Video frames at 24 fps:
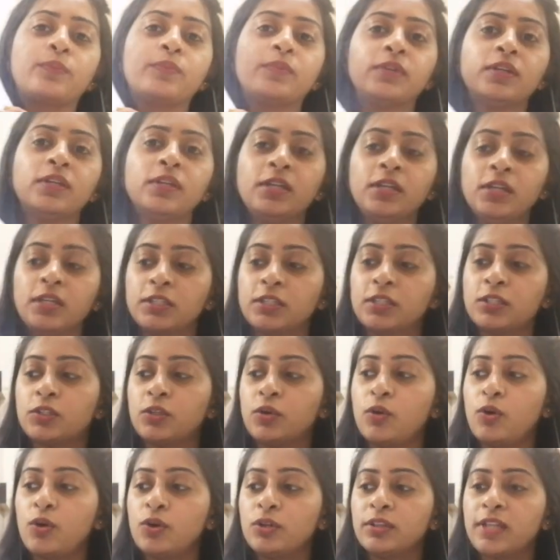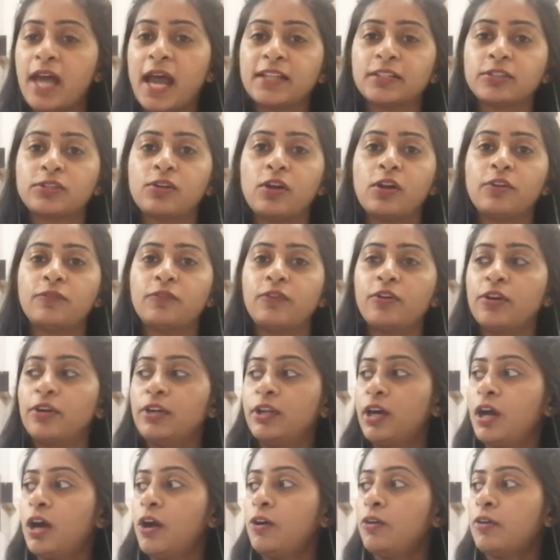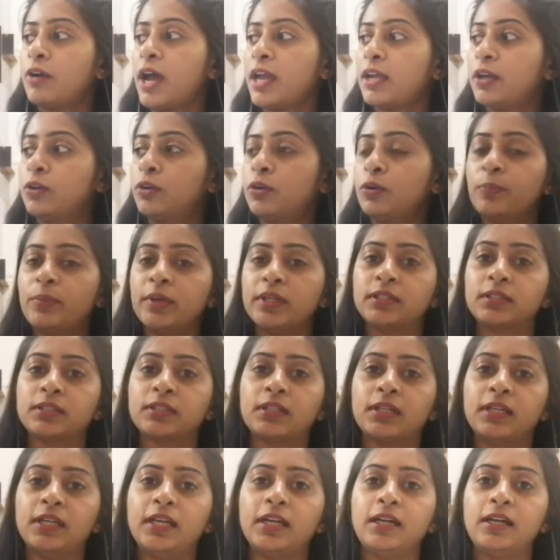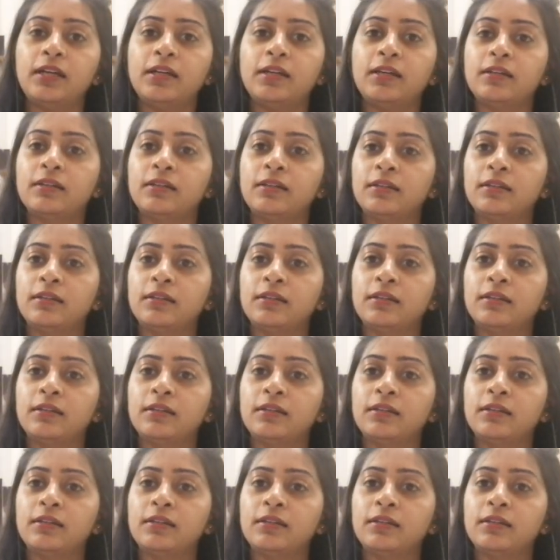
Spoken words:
So that's all for now. I hope it's clear,